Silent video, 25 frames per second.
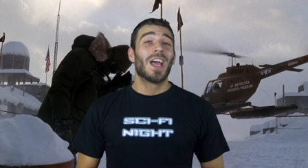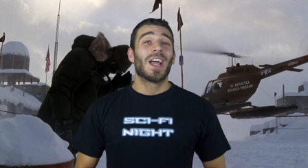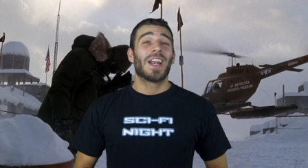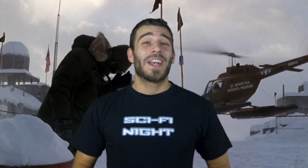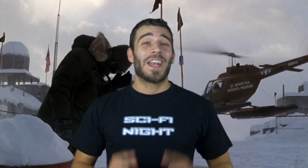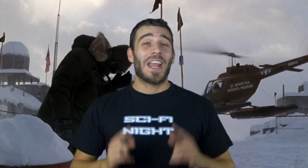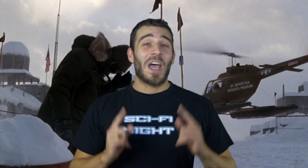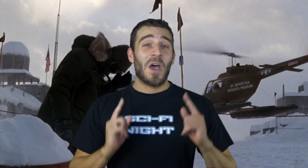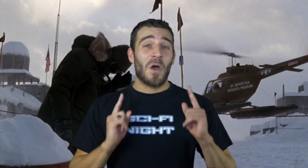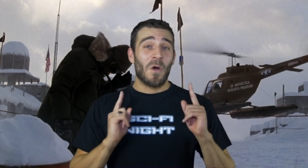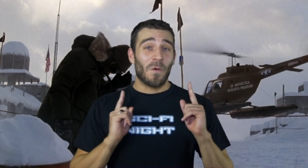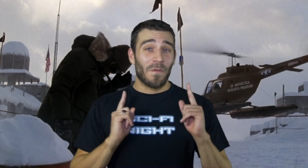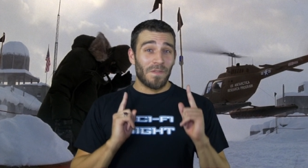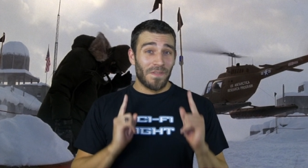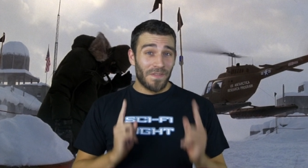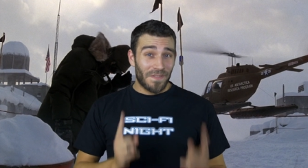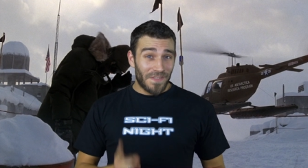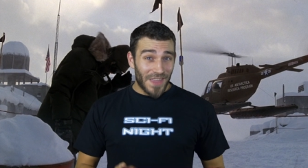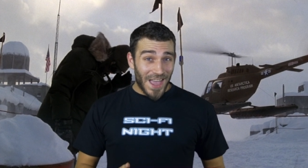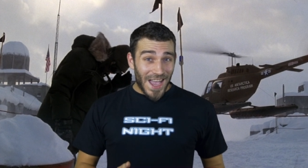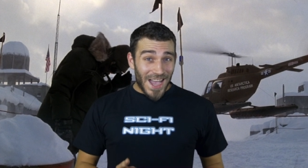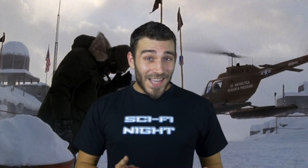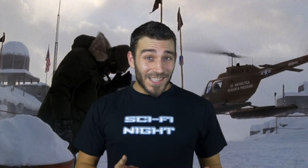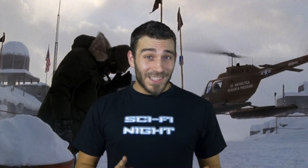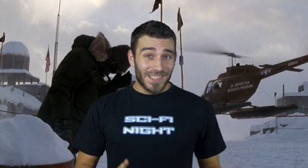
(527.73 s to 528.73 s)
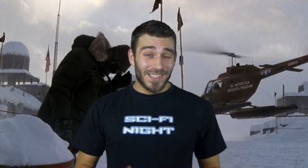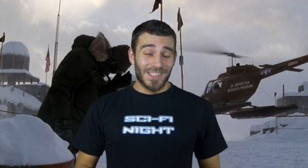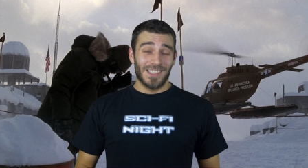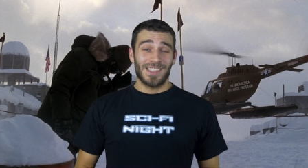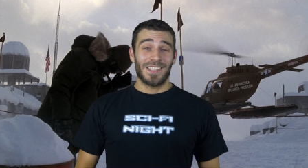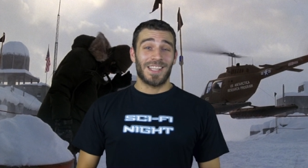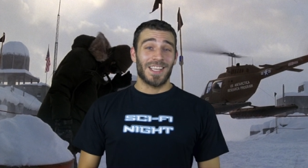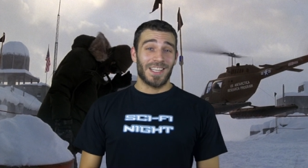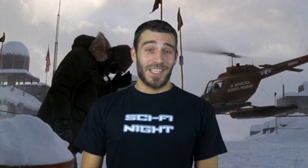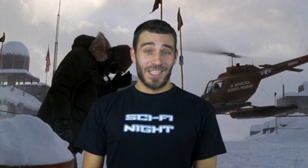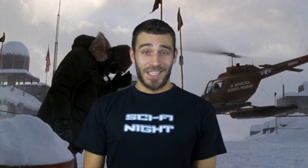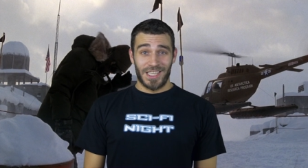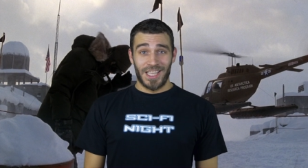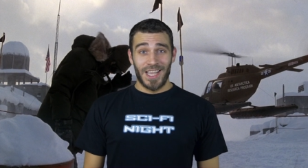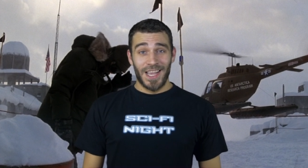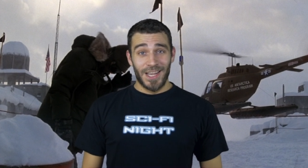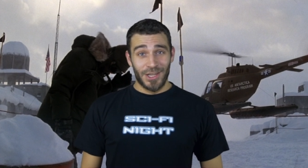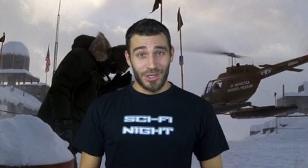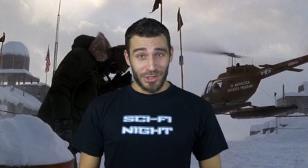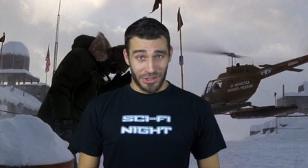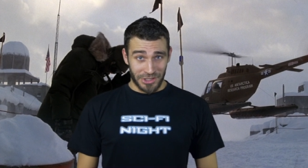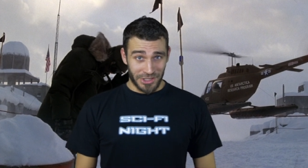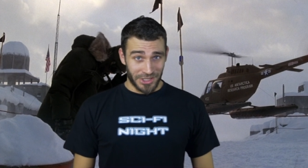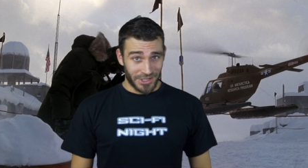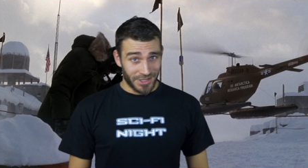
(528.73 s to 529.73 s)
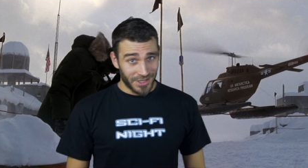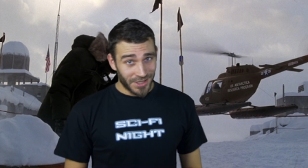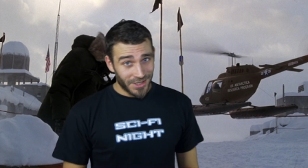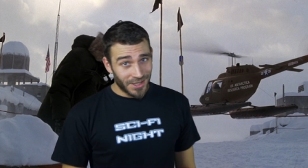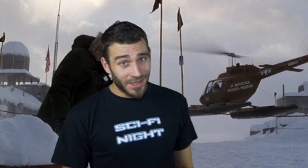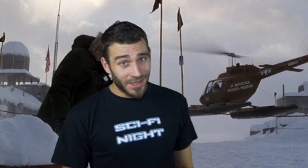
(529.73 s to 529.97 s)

Now that's dedication.